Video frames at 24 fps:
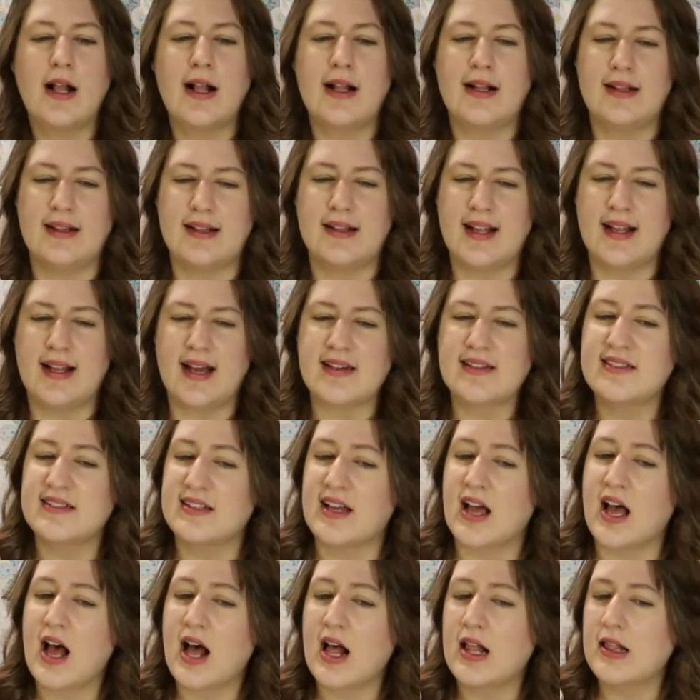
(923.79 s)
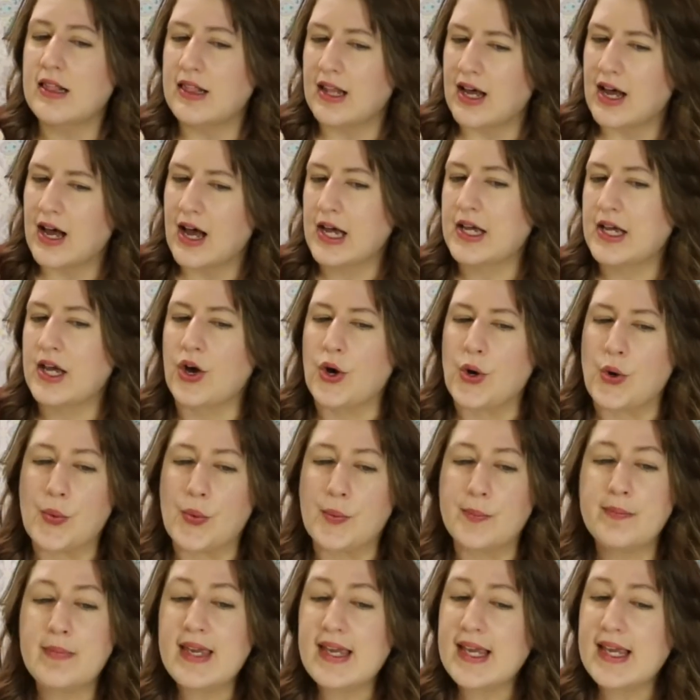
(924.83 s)
les da la
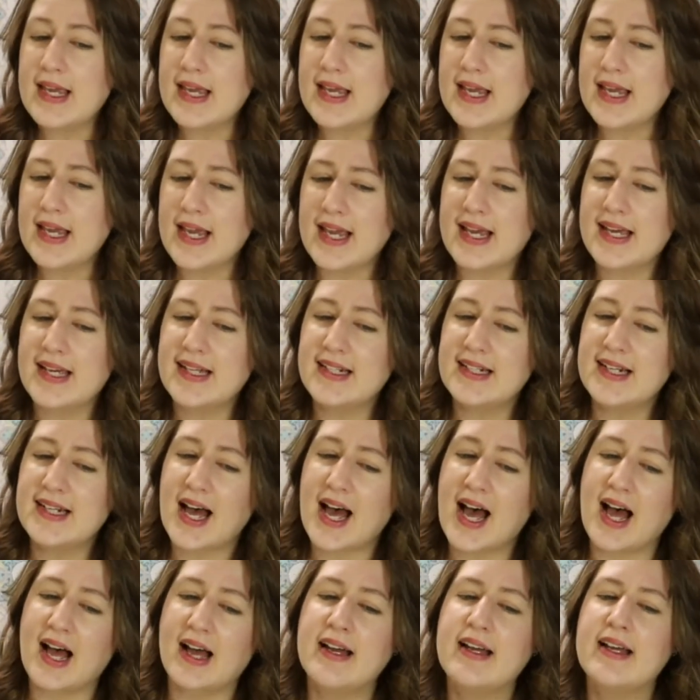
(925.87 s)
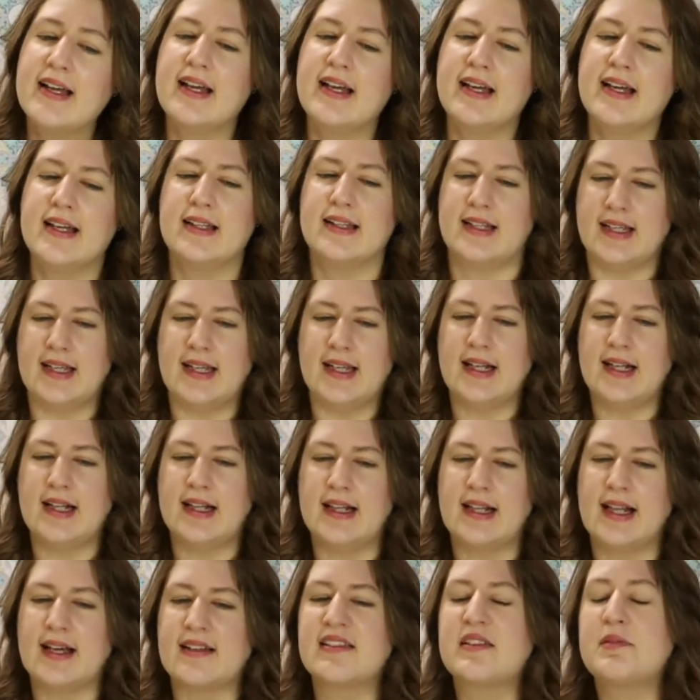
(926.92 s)
comida y
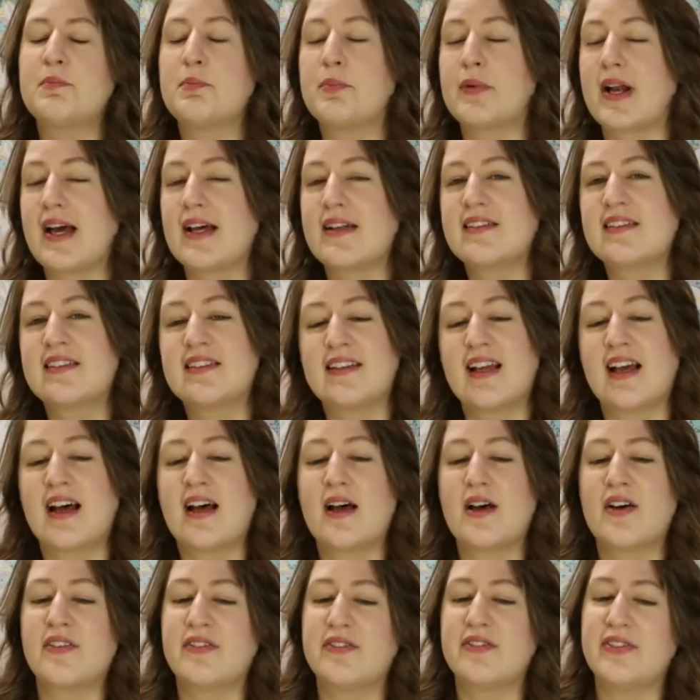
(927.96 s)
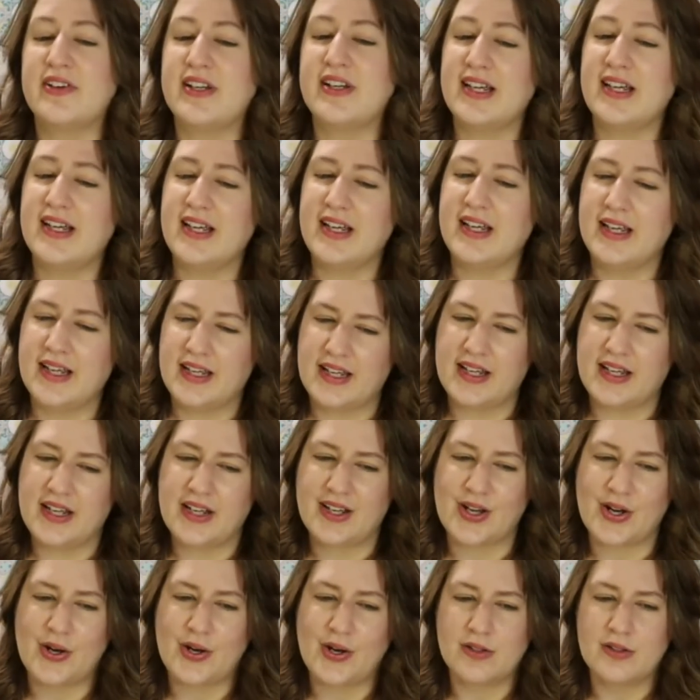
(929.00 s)
les presta
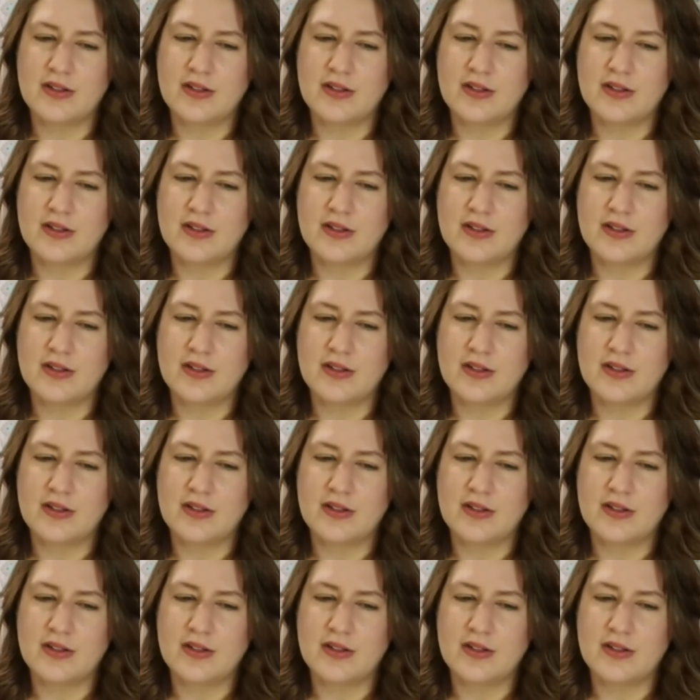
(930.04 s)
abrigo.